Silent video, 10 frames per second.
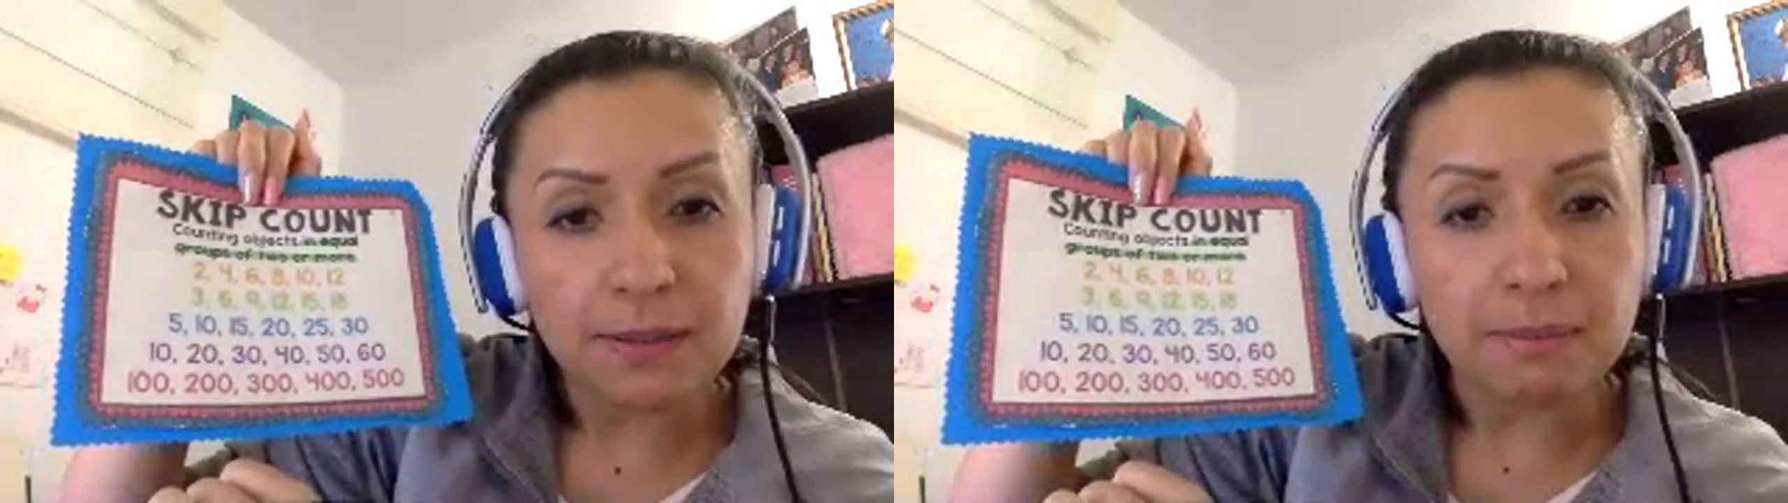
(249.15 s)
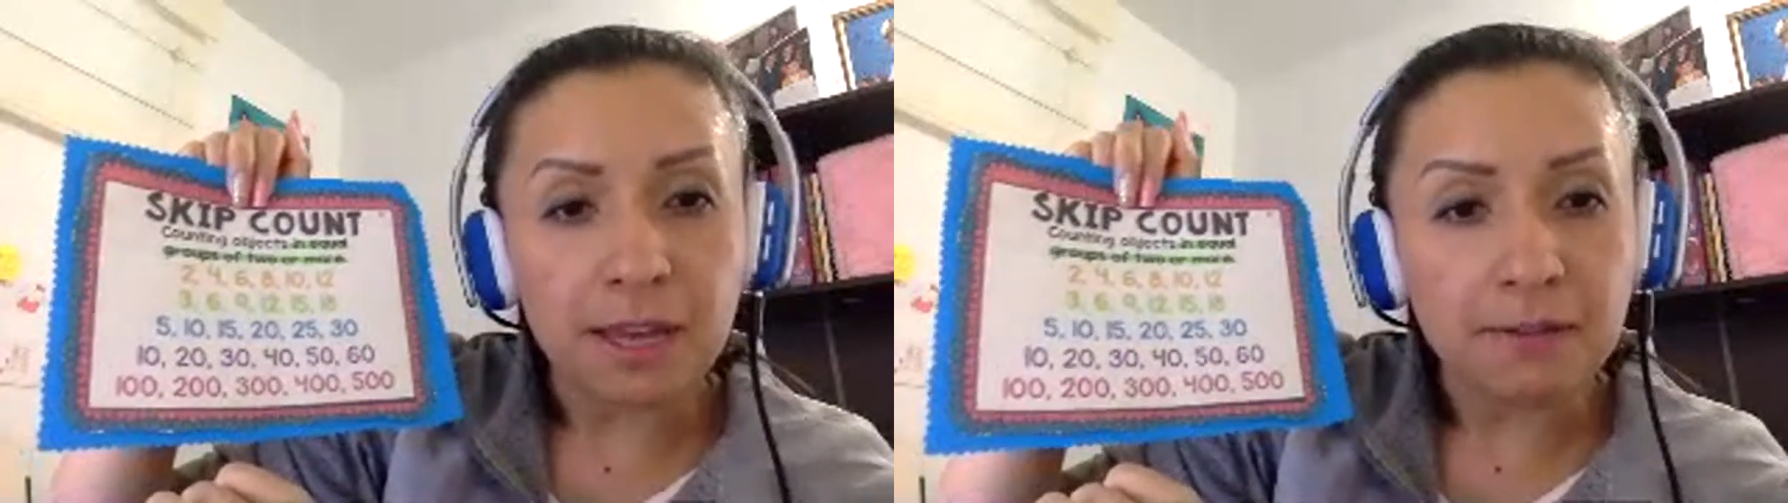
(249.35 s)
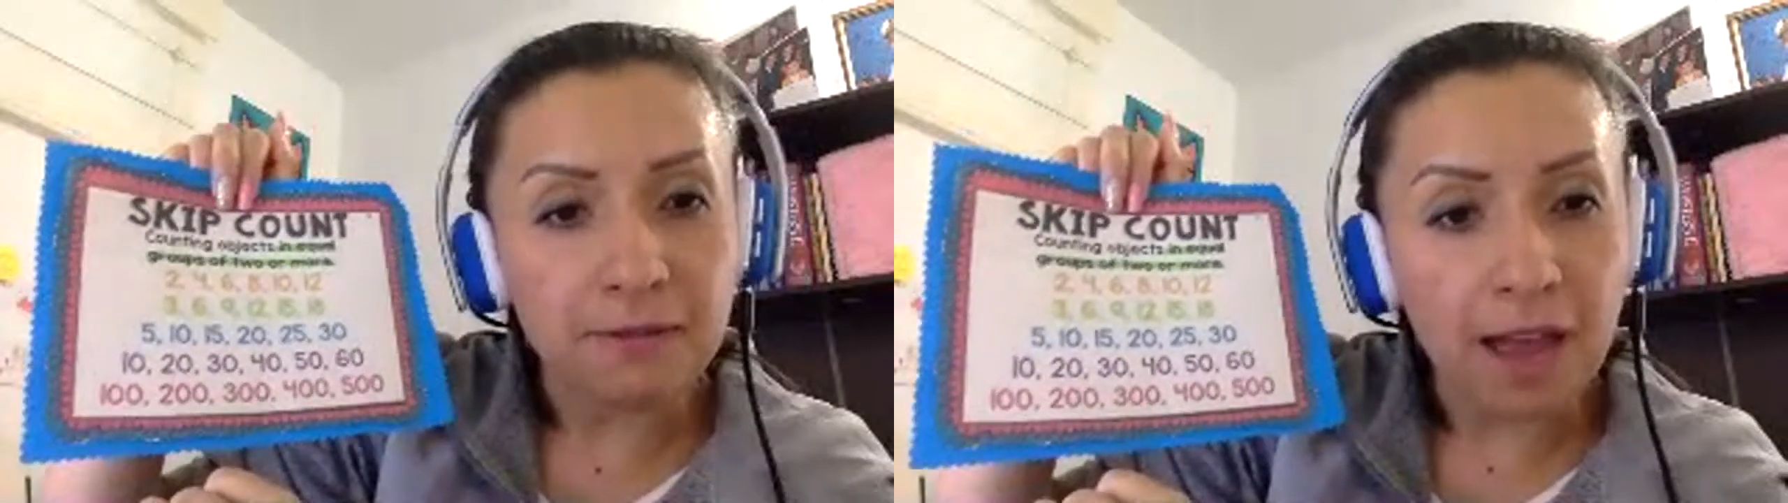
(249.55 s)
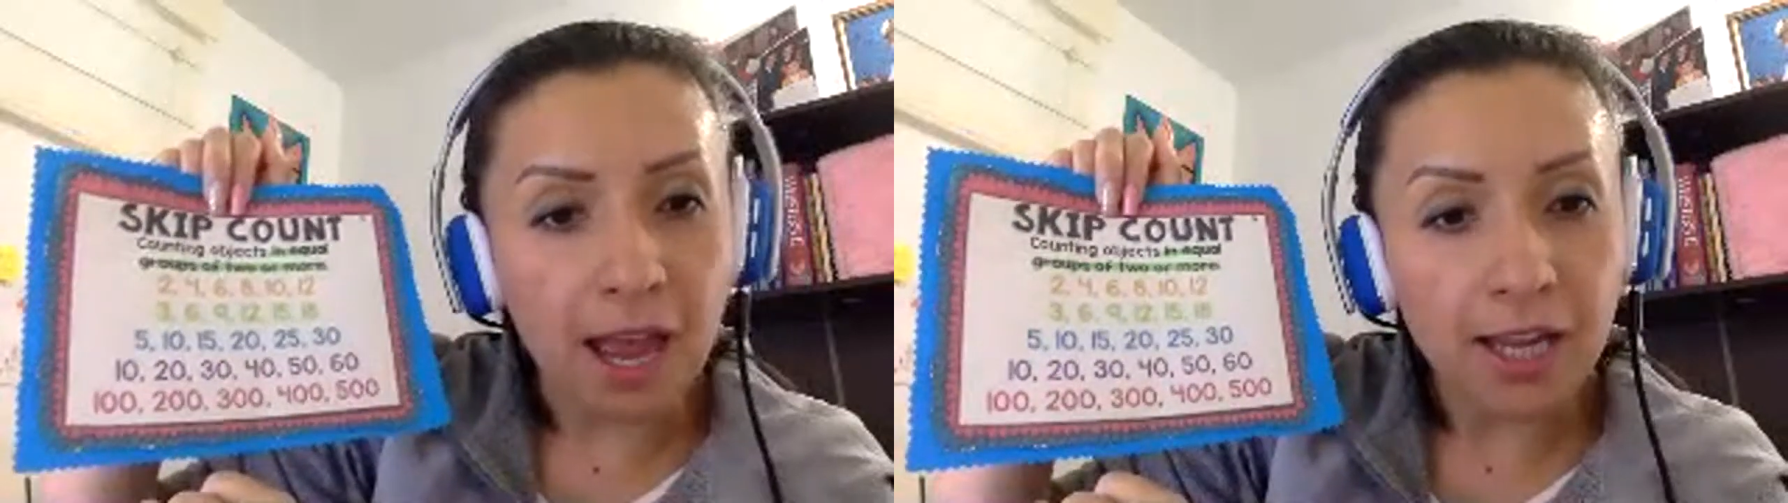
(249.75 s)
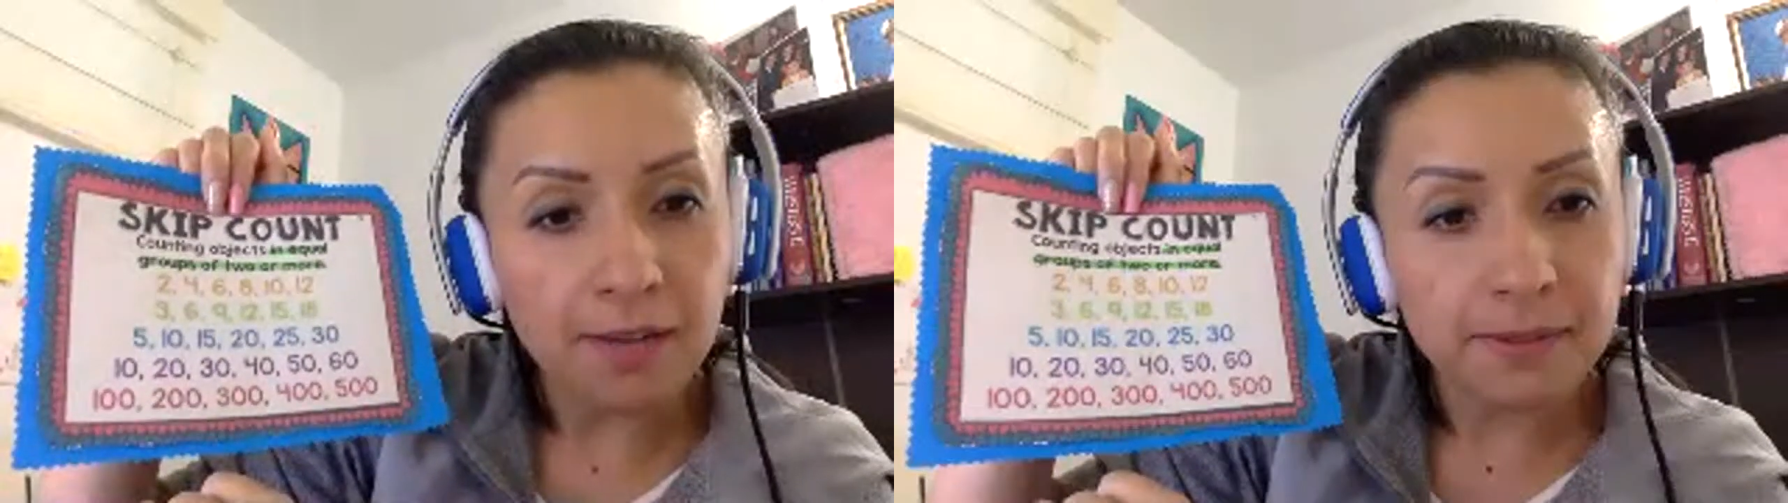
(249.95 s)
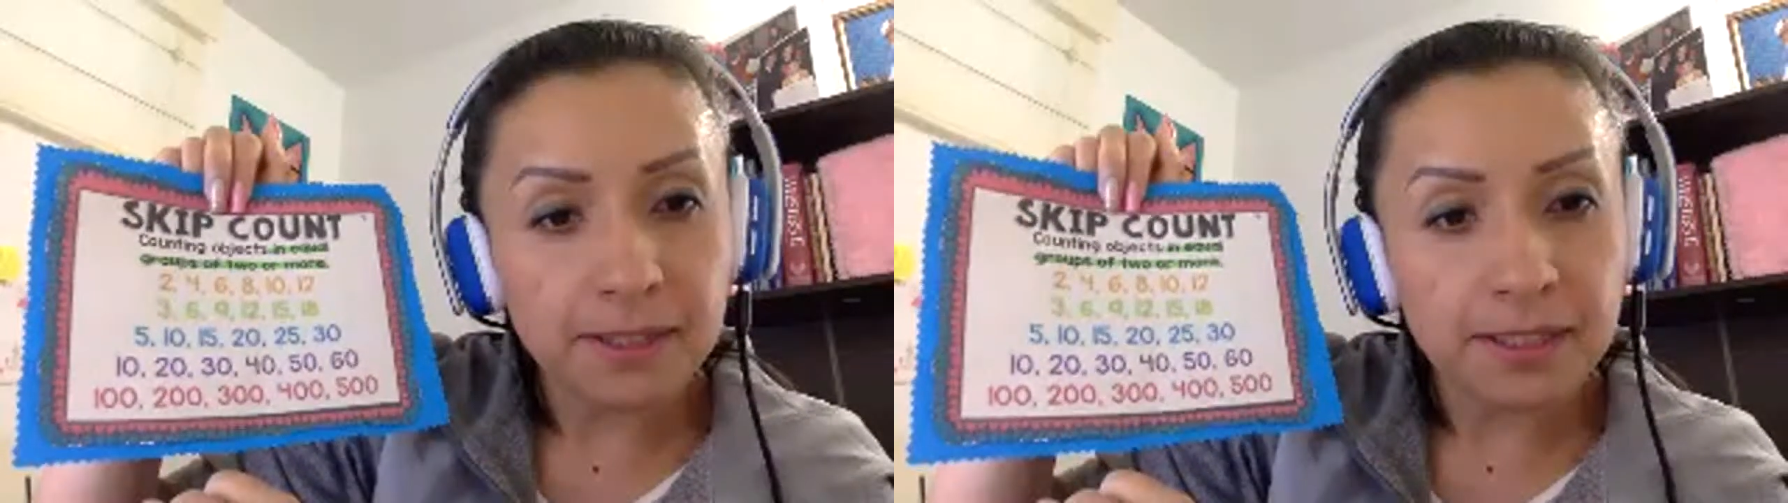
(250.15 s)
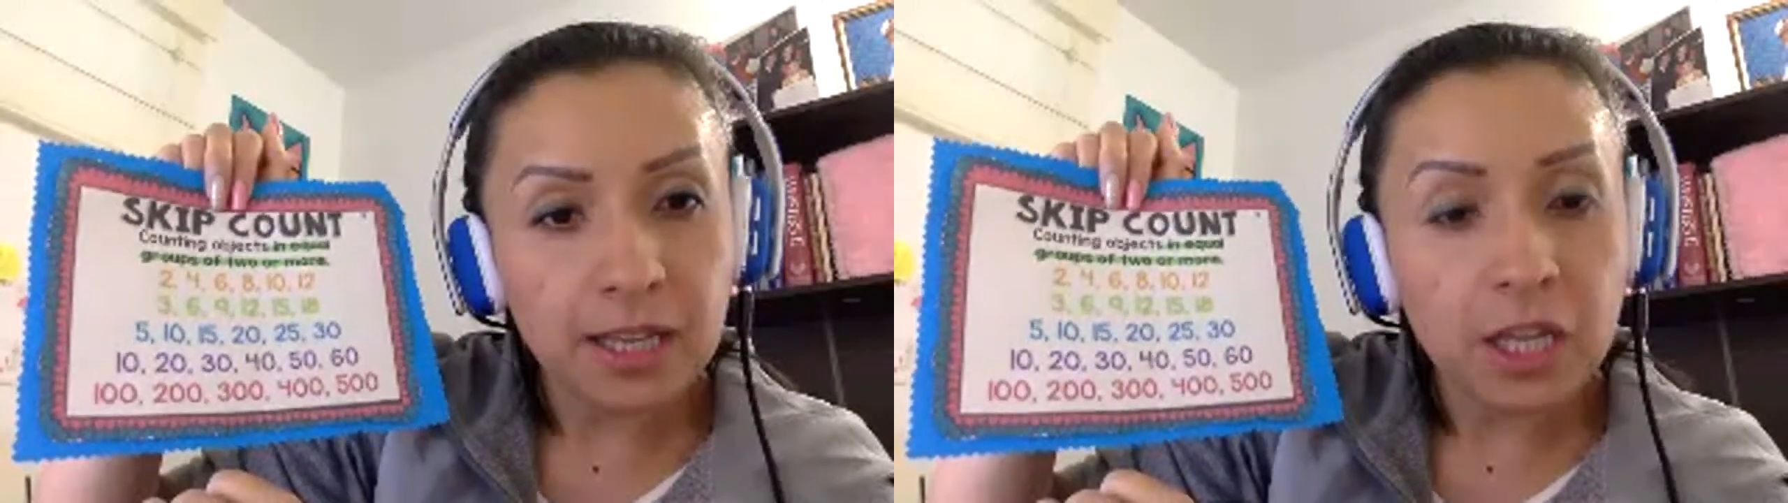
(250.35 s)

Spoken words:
by 5s